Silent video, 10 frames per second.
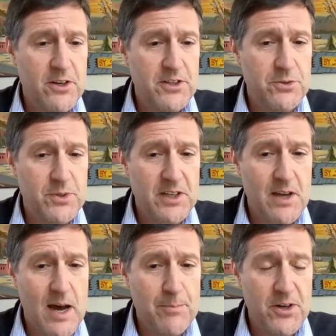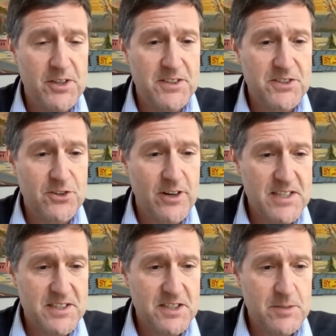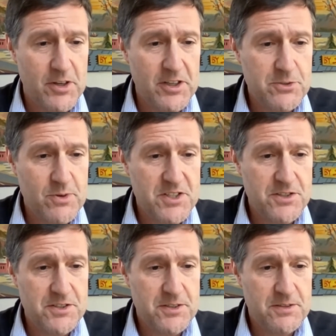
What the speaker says: And do you want to hop on and start asking some audience questions?